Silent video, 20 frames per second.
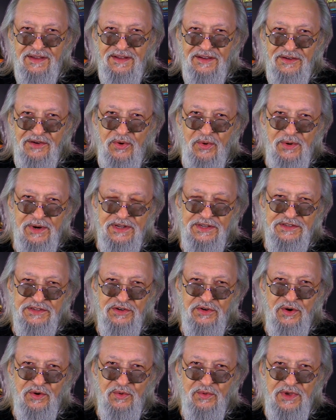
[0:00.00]
according
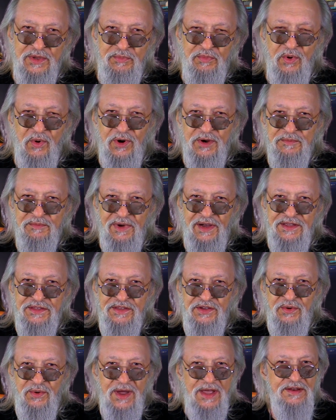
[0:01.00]
to a report by
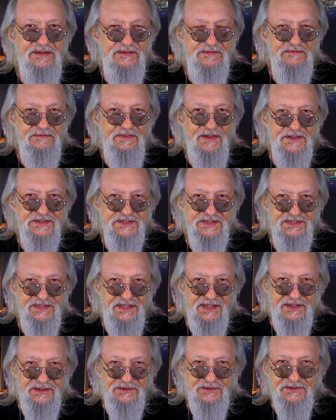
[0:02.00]
UN
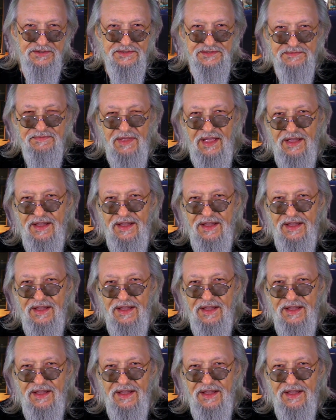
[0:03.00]
investigators.